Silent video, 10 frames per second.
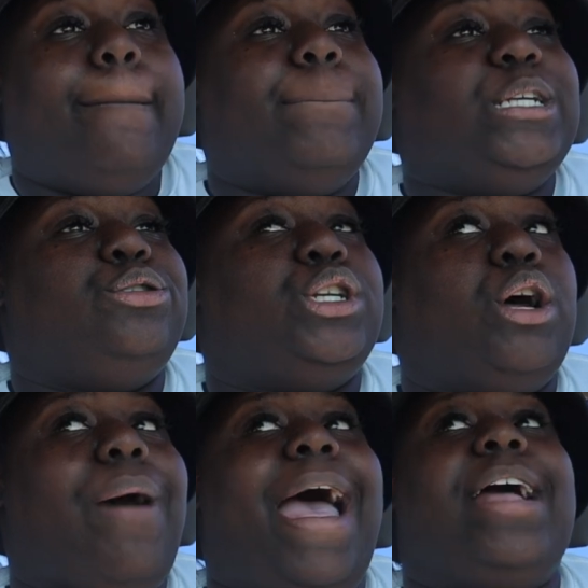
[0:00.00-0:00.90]
but you
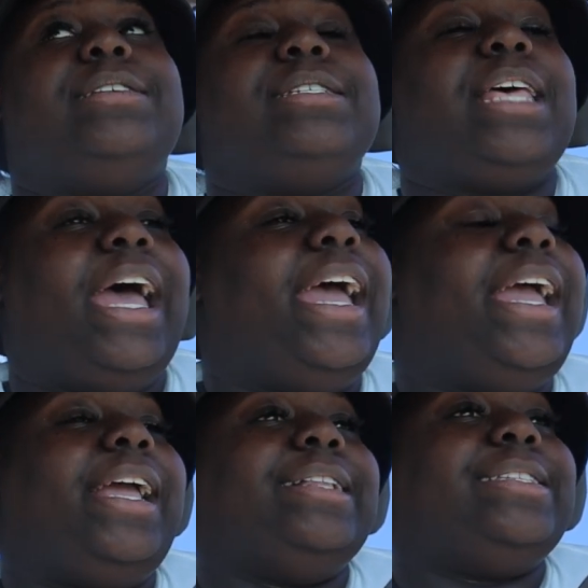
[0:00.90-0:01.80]
know i just
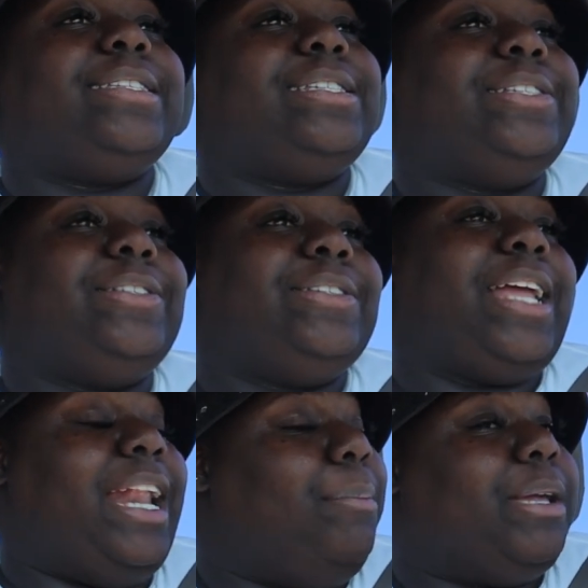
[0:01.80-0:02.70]
hate
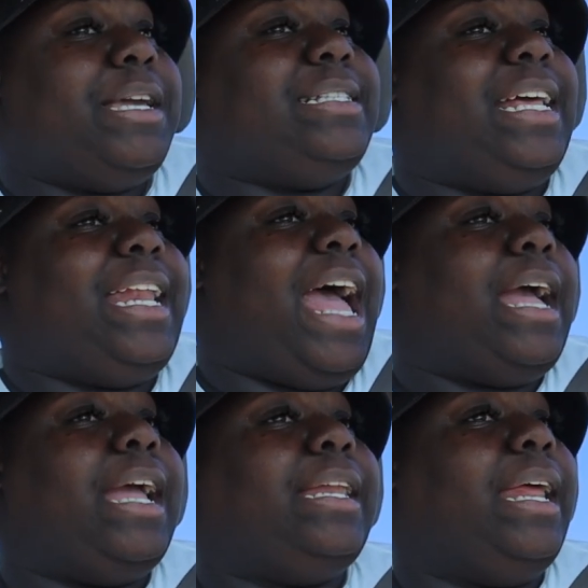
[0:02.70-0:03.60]
and i'm gonna keep saying i
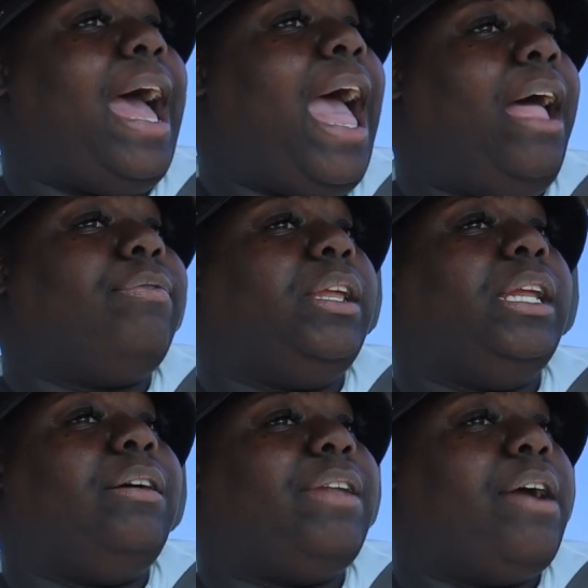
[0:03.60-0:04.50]
hate that i have to
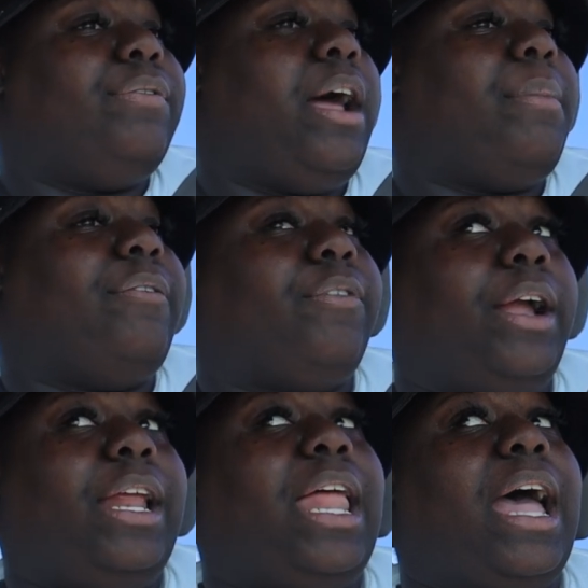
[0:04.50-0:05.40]
live life without my
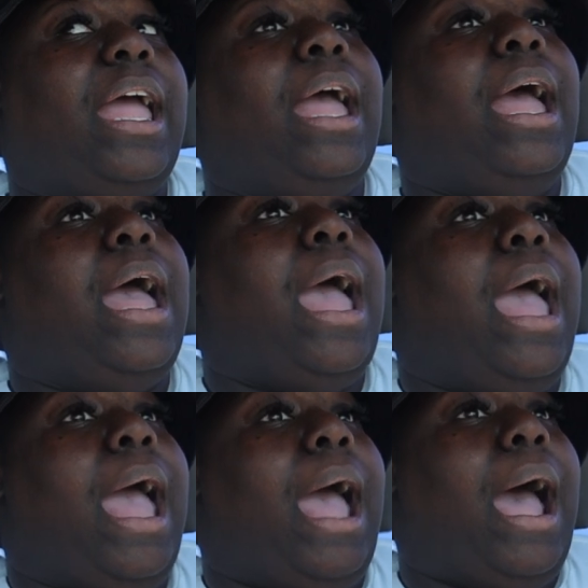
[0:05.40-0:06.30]
friend like
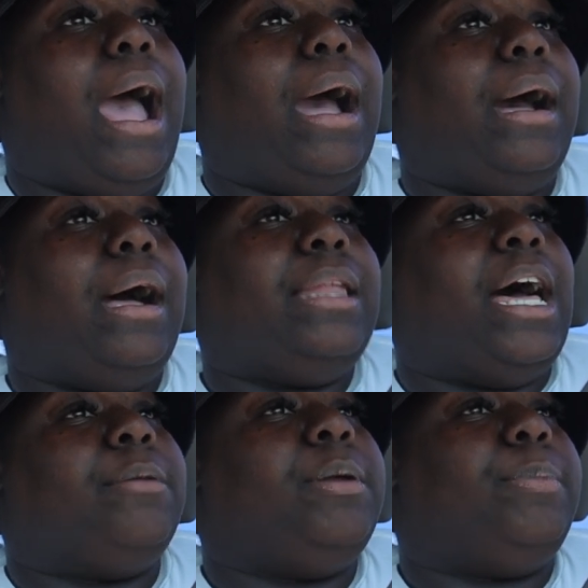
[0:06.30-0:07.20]
a
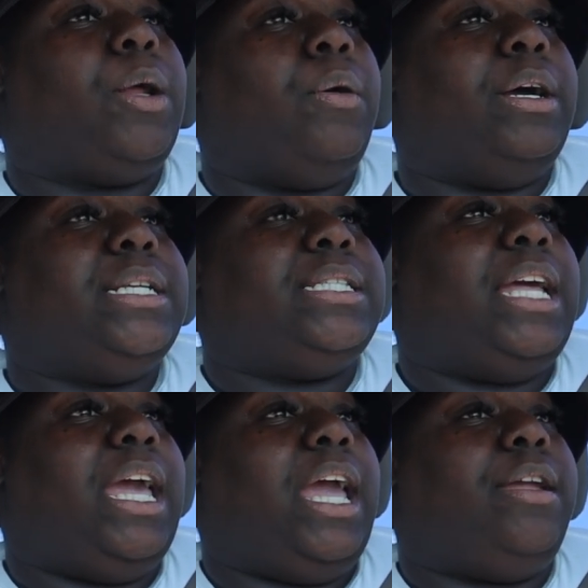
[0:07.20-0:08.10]
lot of people don't
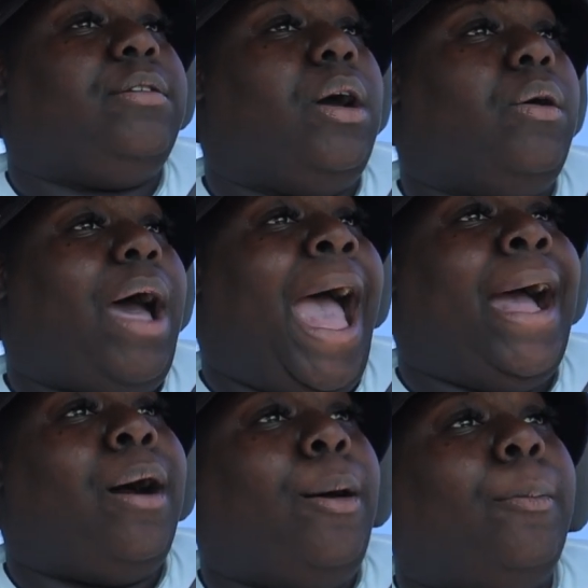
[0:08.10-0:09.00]
understand. You know,
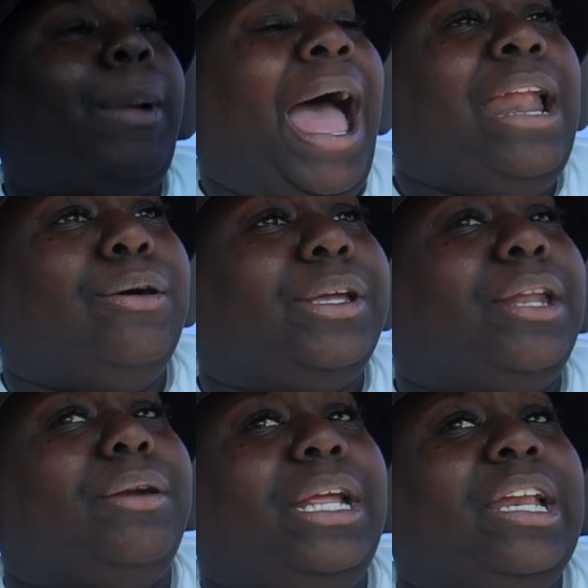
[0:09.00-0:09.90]
I don't I don't
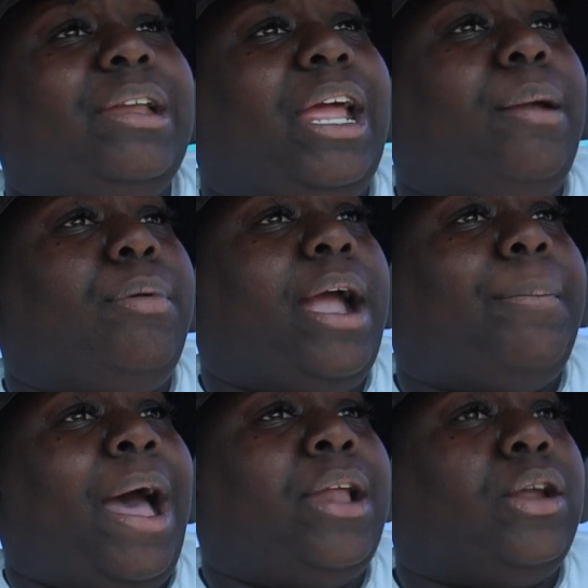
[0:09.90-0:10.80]
get on the internet and brag
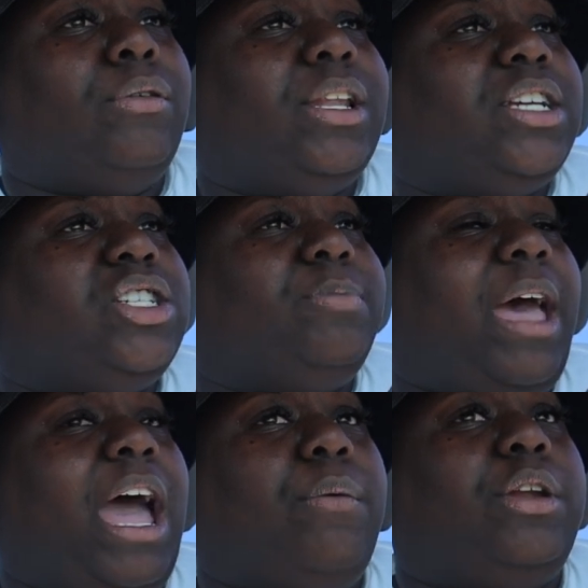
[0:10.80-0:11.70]
about no relationship
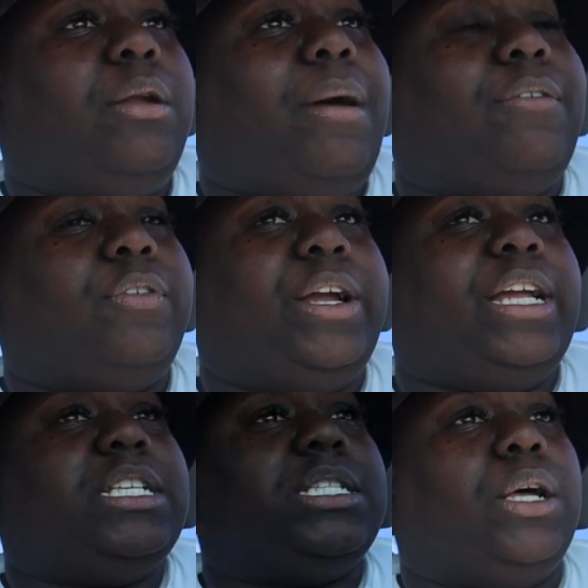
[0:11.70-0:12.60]
I have with none of my
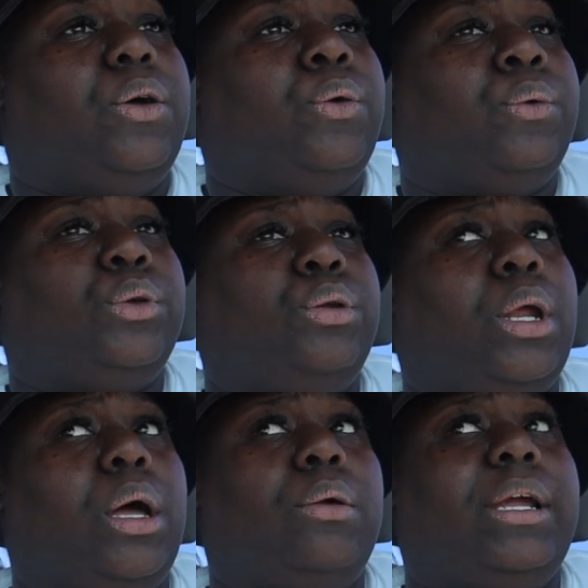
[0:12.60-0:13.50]
friends. So you
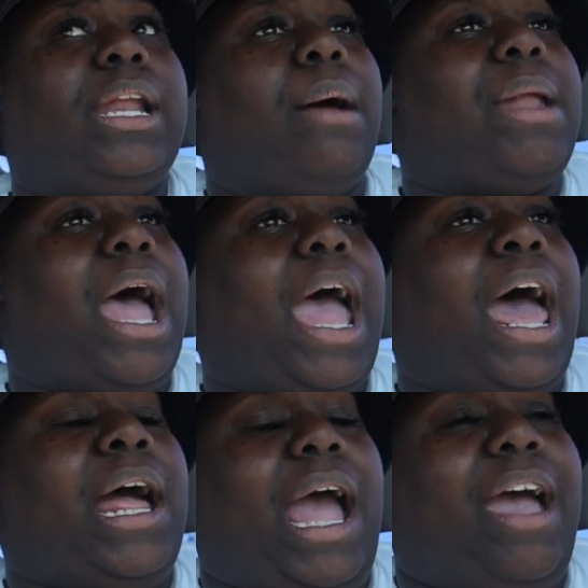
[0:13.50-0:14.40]
know, and I'm not
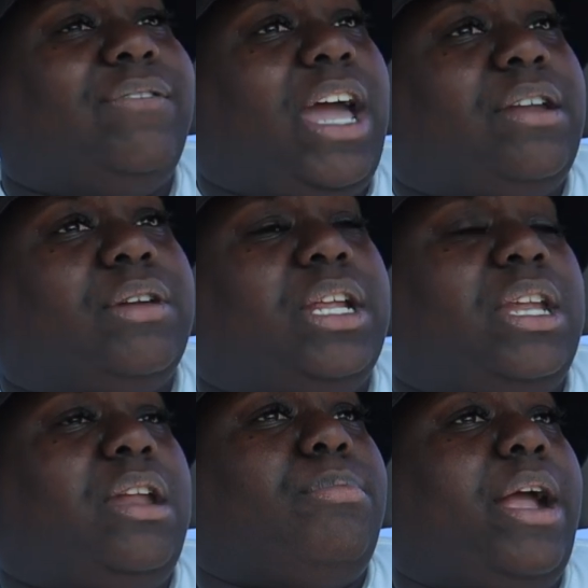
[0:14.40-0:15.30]
I, I haven't got on the
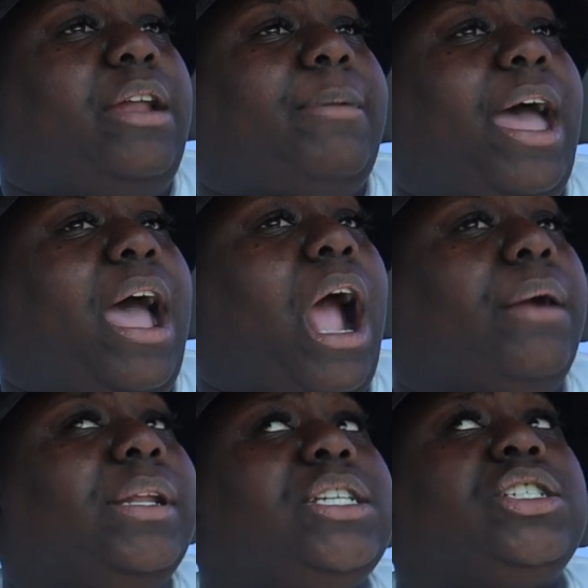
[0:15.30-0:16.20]
internet and bragged about
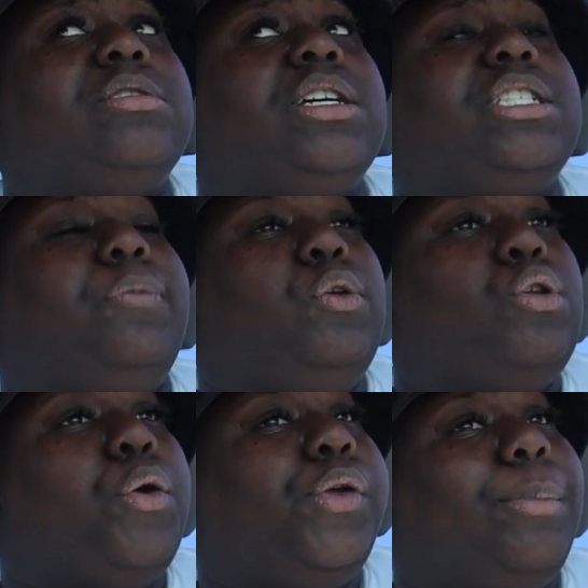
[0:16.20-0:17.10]
our relationship because if you
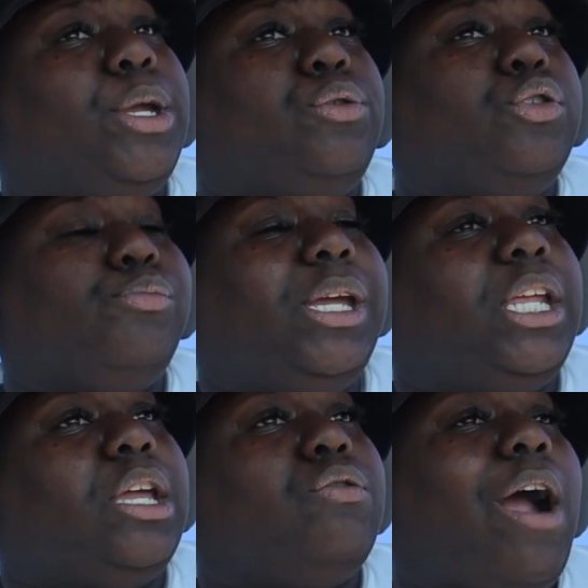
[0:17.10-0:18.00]
know him and you knew me,
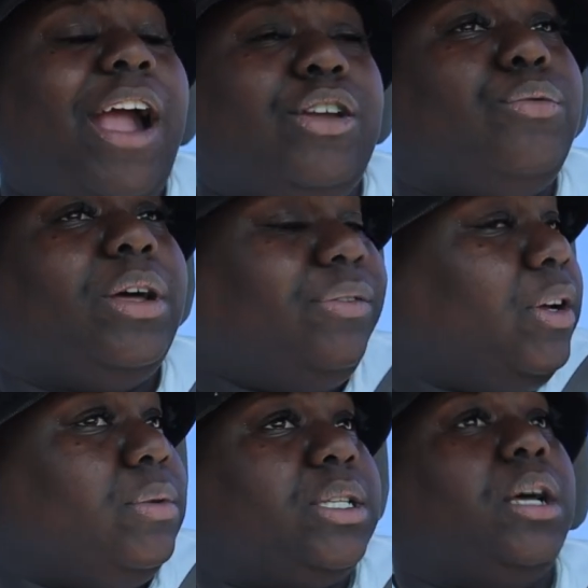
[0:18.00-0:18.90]
then you already knew what the
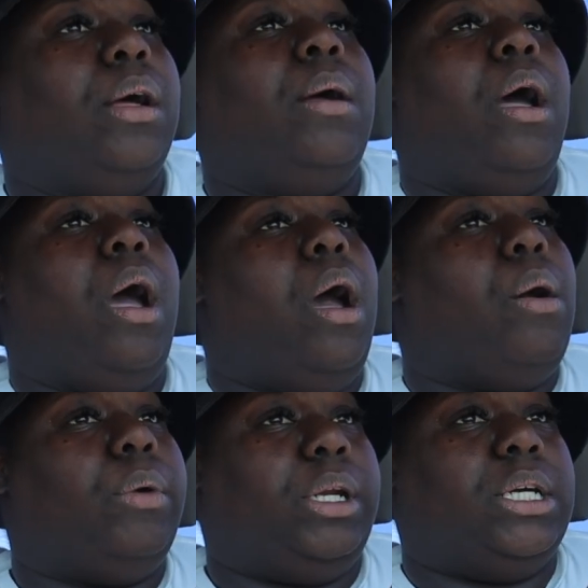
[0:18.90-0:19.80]
fuck was up
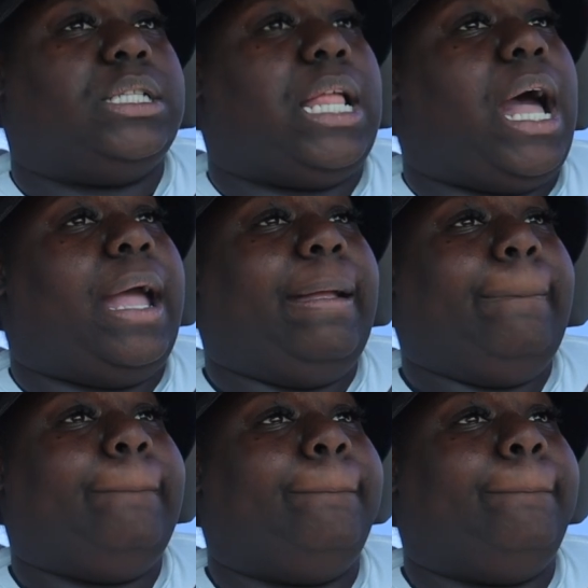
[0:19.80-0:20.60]
with us. Like